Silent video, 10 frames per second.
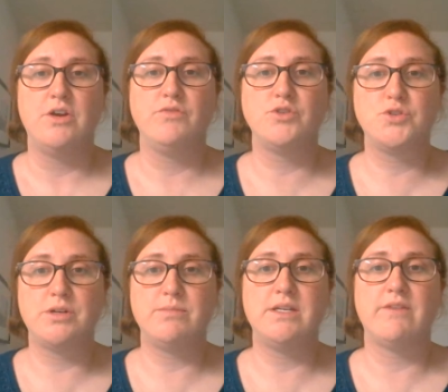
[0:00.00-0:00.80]
for
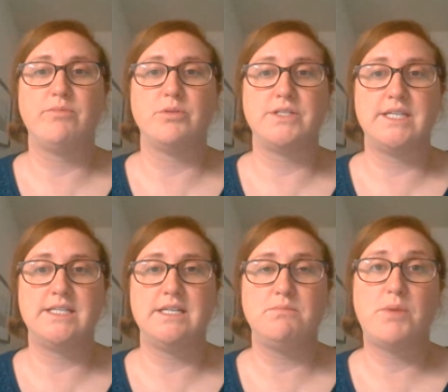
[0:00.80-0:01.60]
treatment of
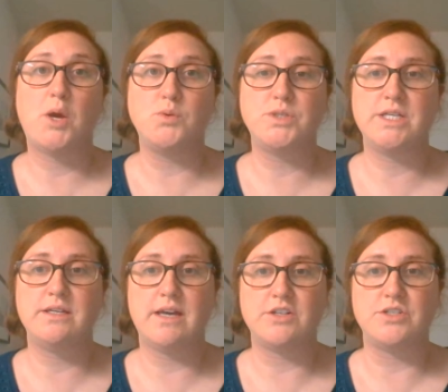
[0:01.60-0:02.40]
persistent
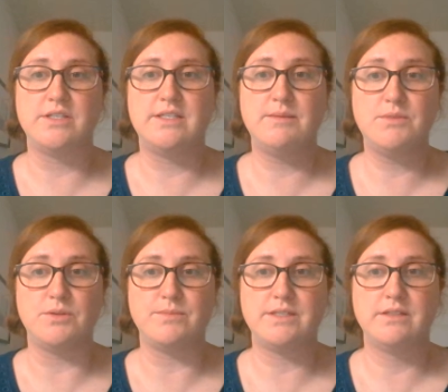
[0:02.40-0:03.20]
post-concussion
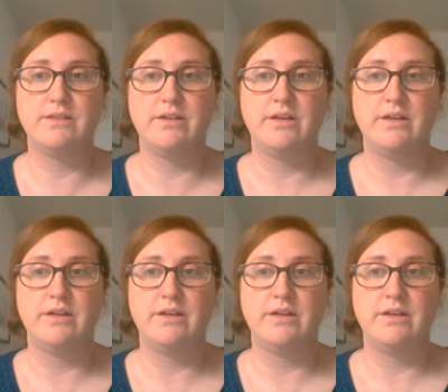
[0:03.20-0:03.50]
symptoms.